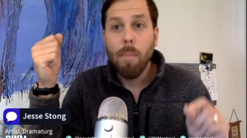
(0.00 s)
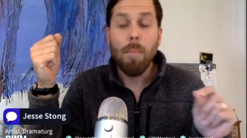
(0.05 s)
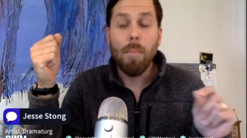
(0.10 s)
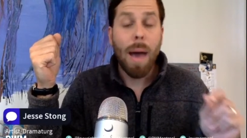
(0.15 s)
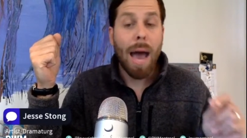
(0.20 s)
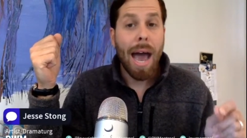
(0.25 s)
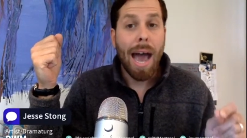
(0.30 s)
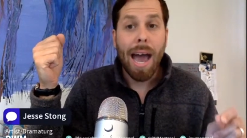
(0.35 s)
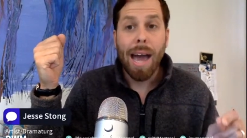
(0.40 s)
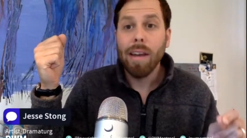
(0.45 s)

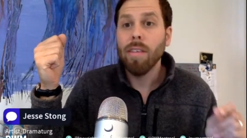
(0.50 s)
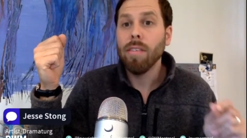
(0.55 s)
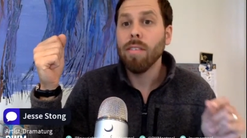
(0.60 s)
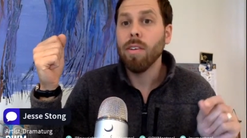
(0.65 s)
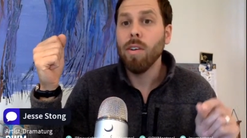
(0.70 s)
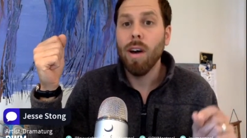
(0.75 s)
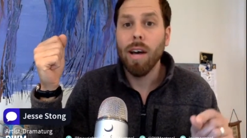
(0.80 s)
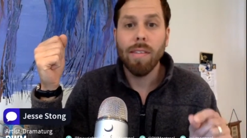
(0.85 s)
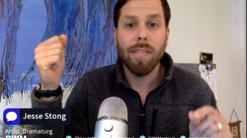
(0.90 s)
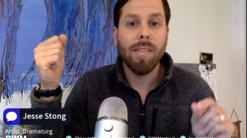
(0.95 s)
Bad is
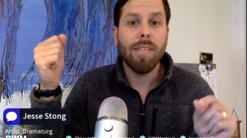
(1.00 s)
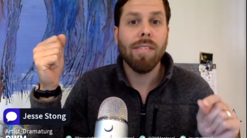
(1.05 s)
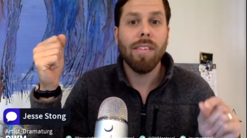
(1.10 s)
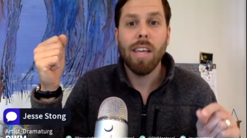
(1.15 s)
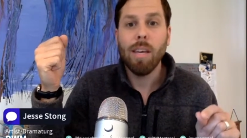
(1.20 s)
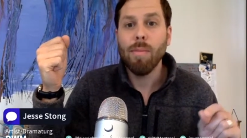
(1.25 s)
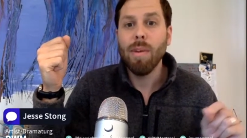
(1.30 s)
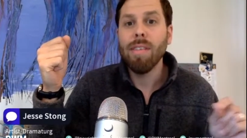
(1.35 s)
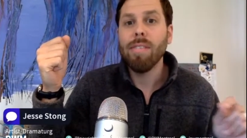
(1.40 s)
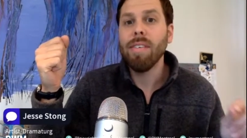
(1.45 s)
not the
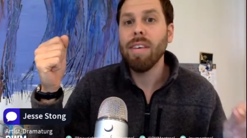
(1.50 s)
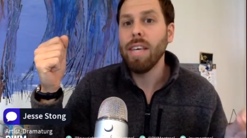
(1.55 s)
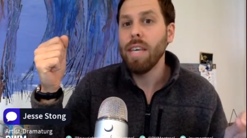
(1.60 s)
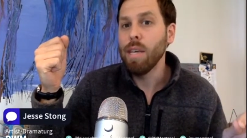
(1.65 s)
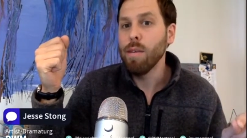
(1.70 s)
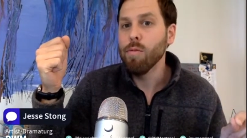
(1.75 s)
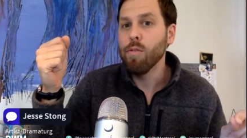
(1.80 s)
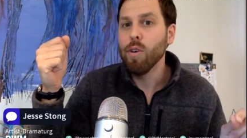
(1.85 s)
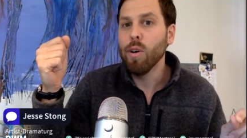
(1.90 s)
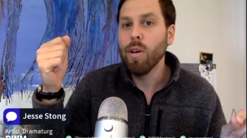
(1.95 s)
same as
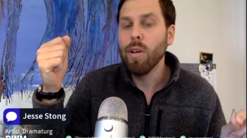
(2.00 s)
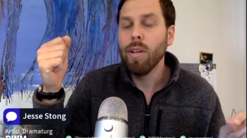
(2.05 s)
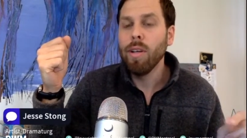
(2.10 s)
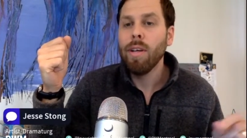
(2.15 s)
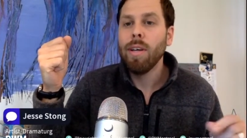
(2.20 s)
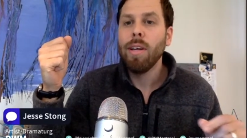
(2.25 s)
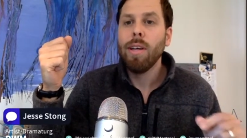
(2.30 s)
evil.